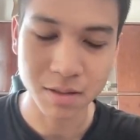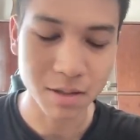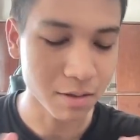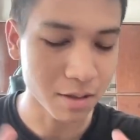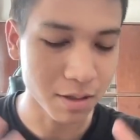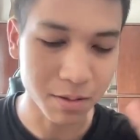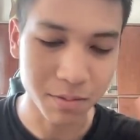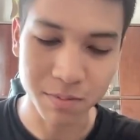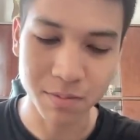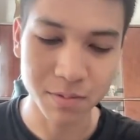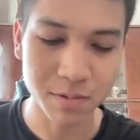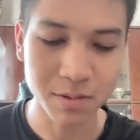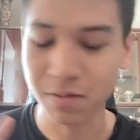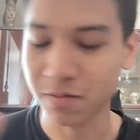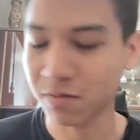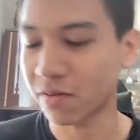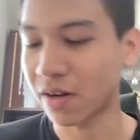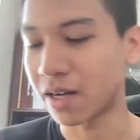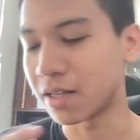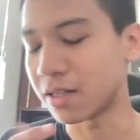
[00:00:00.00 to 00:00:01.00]
Okay,
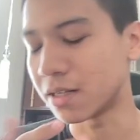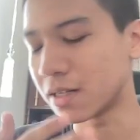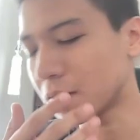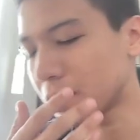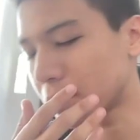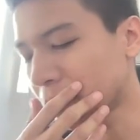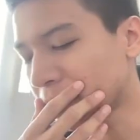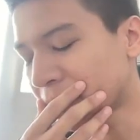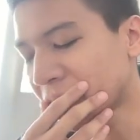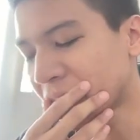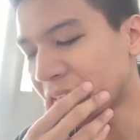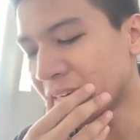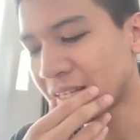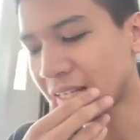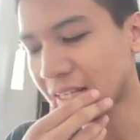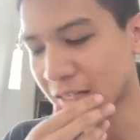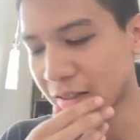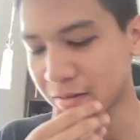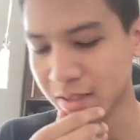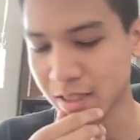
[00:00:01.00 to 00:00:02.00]
fine. He
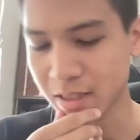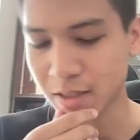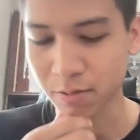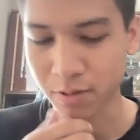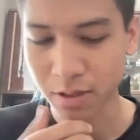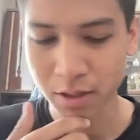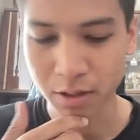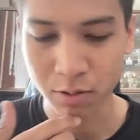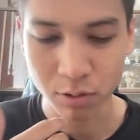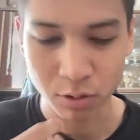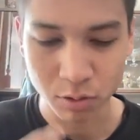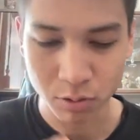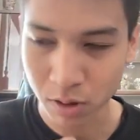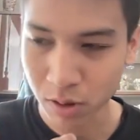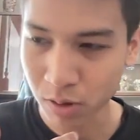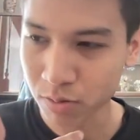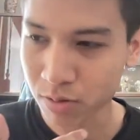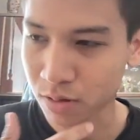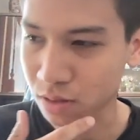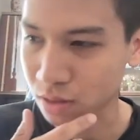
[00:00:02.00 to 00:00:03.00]
has said a really good
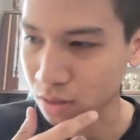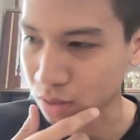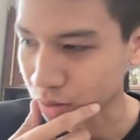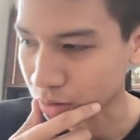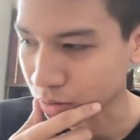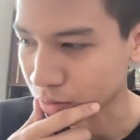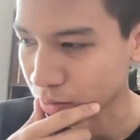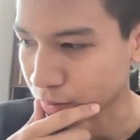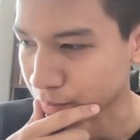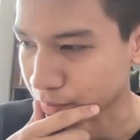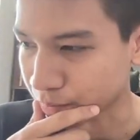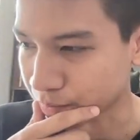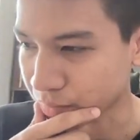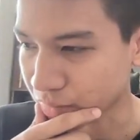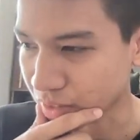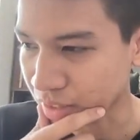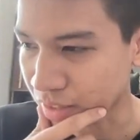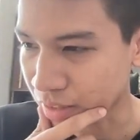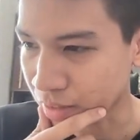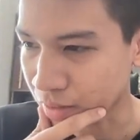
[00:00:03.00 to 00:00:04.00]
quote is that,
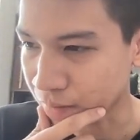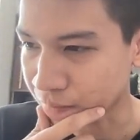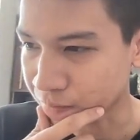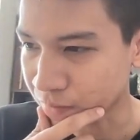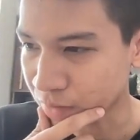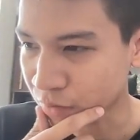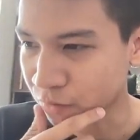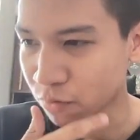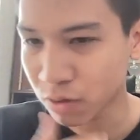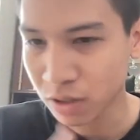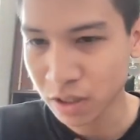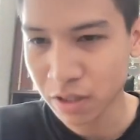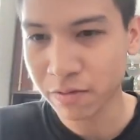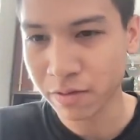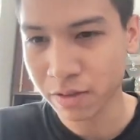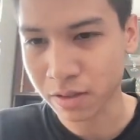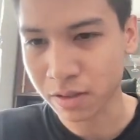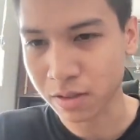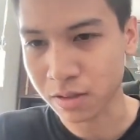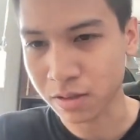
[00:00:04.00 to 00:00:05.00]
if you give
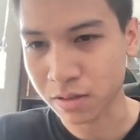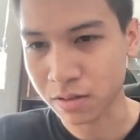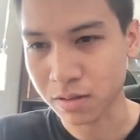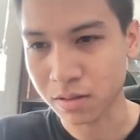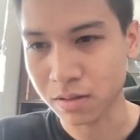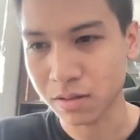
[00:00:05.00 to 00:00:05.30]
a,